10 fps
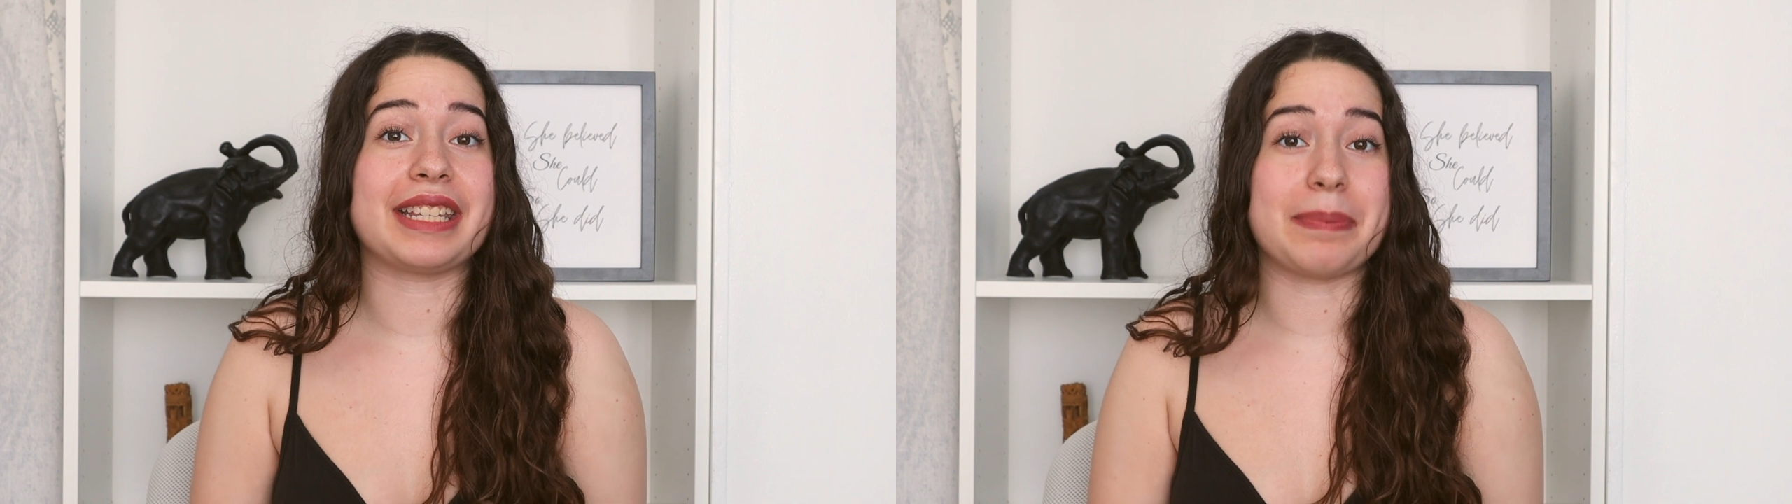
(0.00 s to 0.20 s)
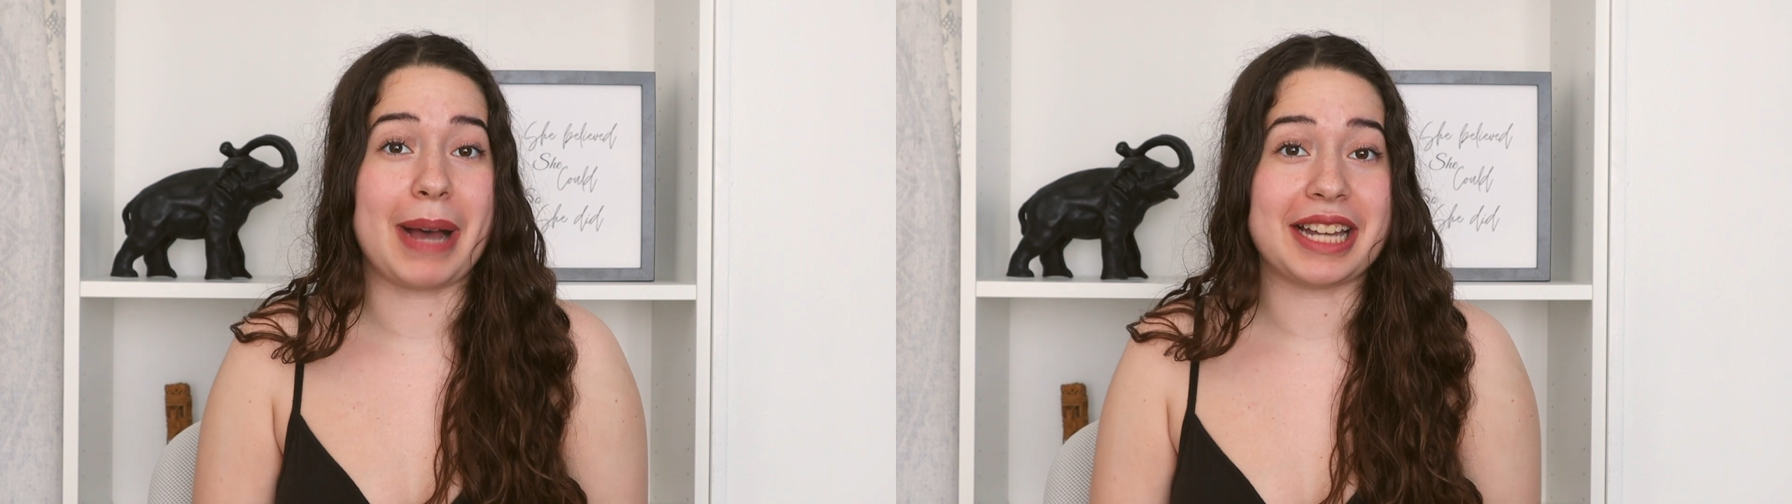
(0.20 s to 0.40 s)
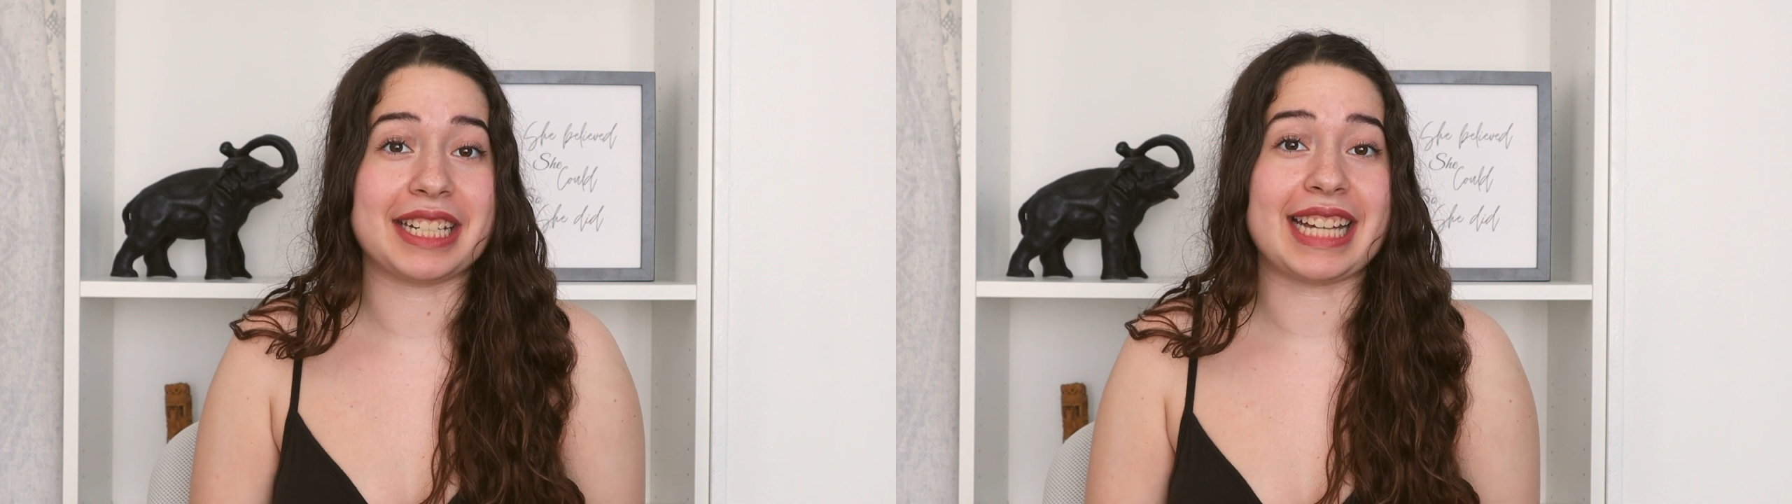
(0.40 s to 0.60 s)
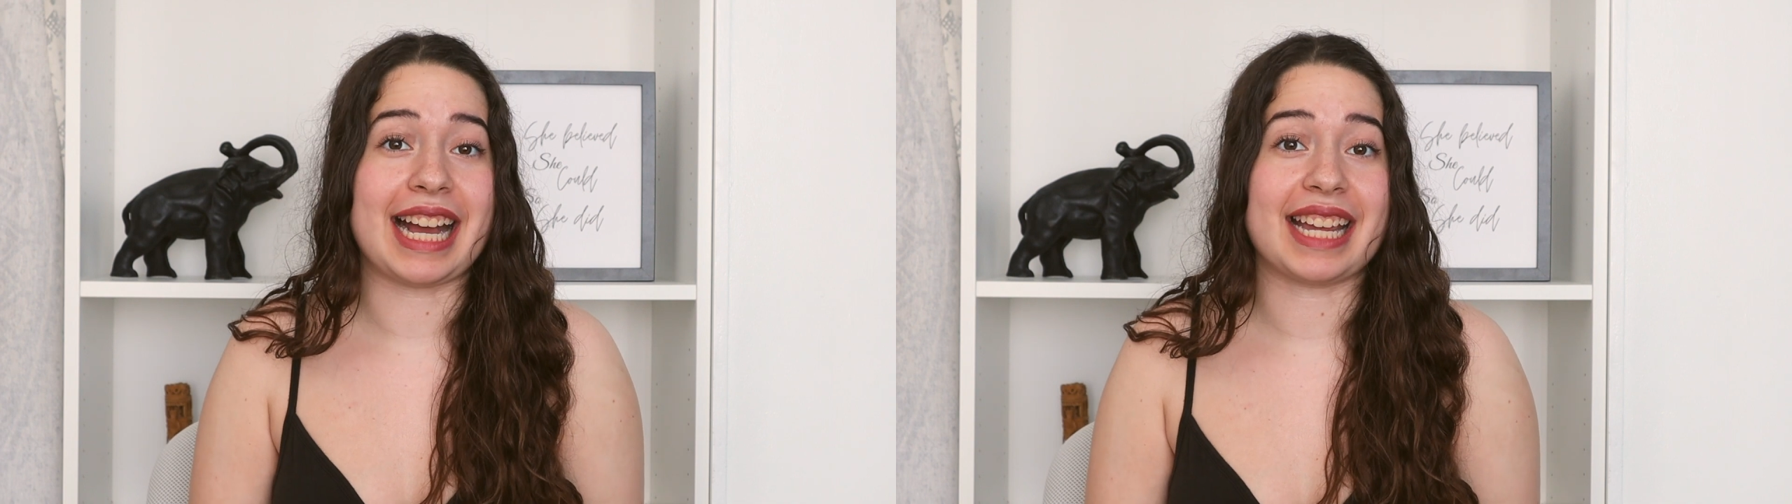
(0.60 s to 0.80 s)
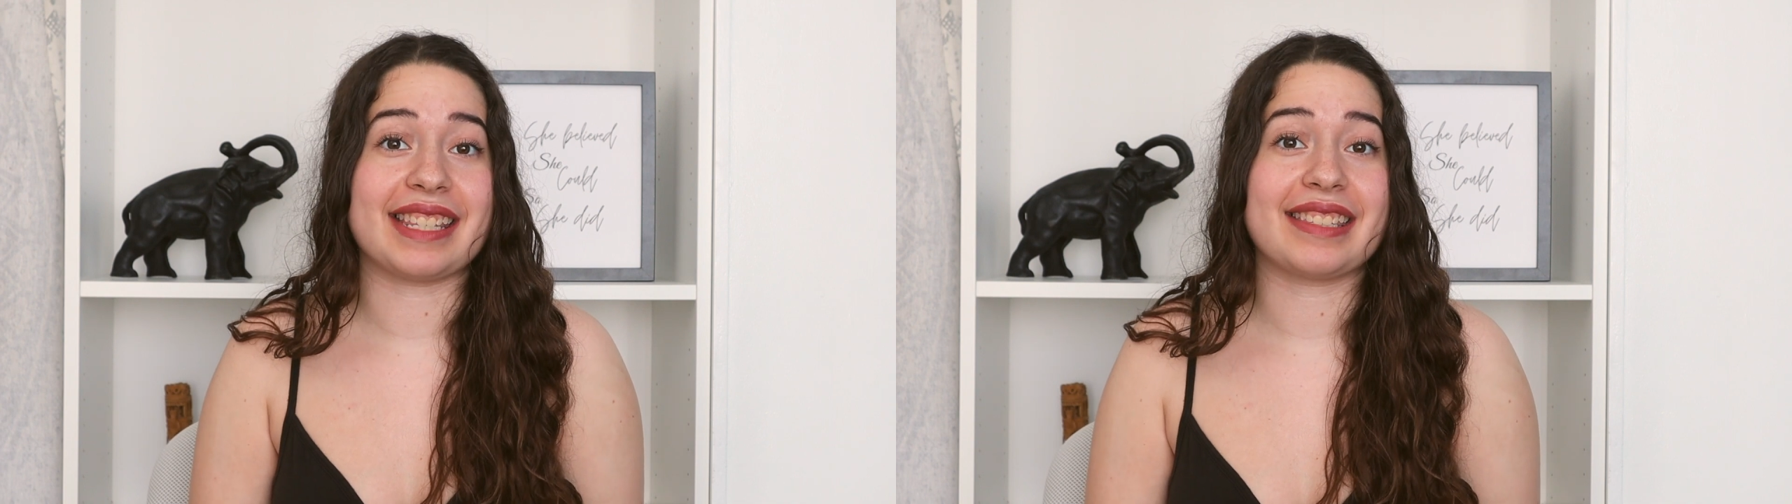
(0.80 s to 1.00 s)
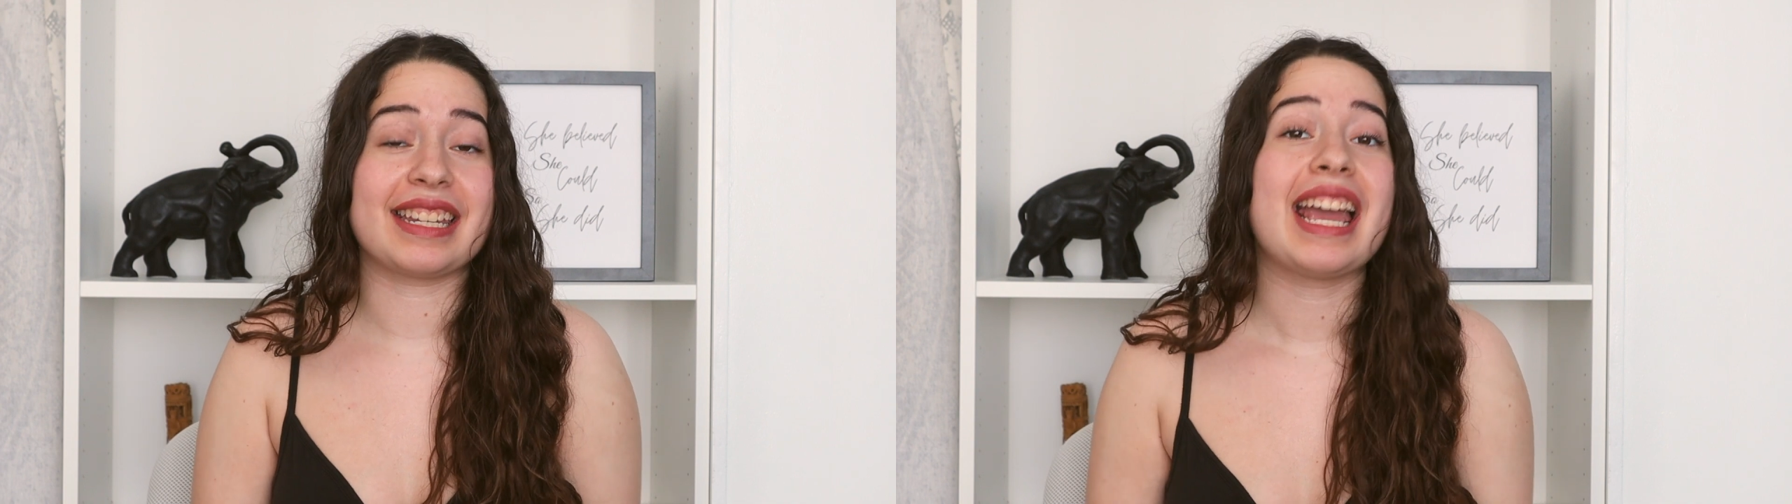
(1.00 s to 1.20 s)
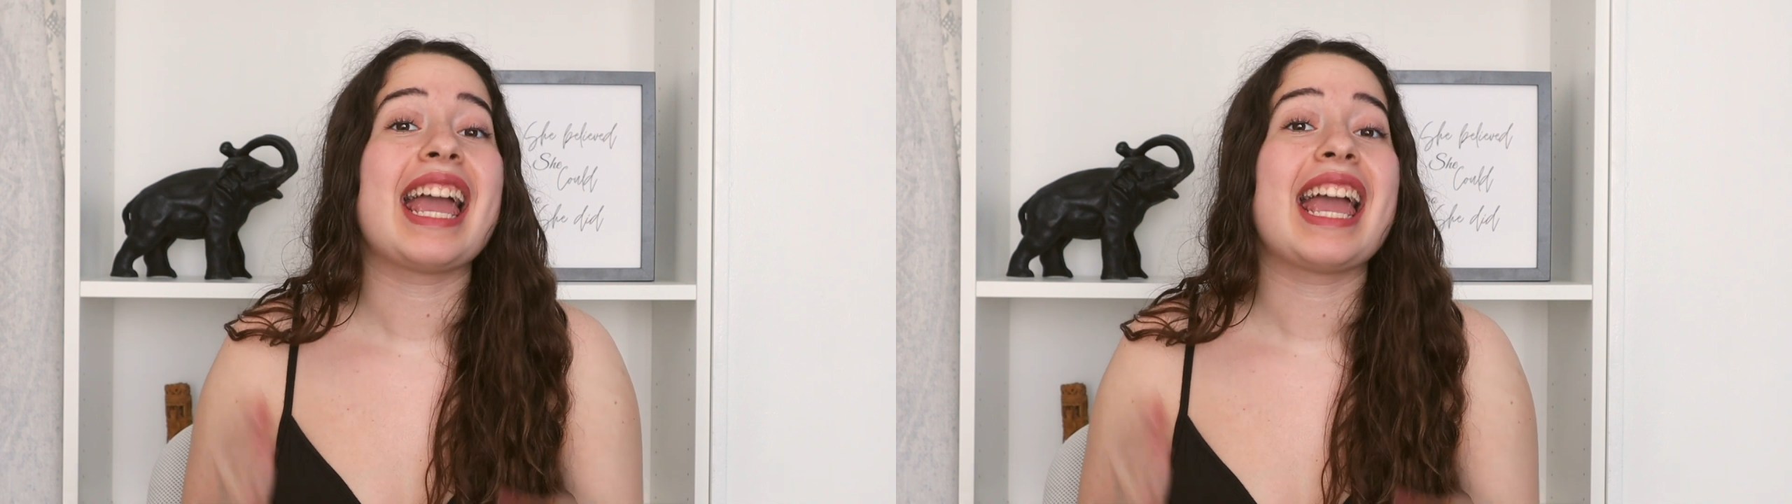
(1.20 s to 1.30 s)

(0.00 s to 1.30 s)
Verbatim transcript: is monetized